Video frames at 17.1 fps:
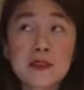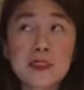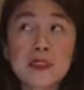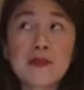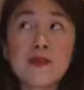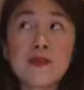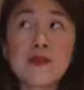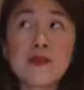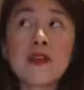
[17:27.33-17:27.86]

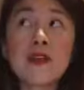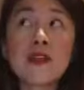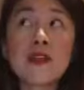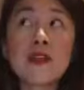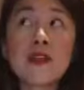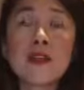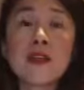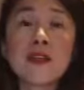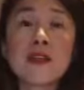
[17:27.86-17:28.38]
So
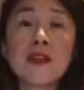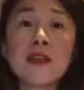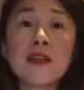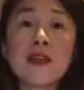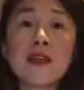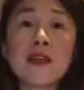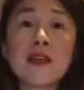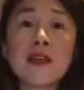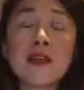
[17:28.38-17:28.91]
feeling
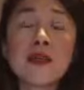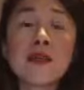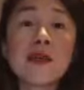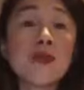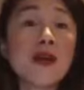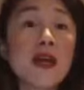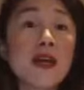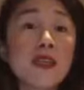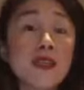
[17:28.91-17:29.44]
the
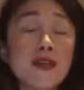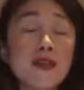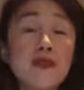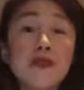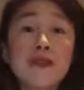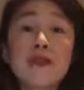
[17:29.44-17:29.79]
belly rising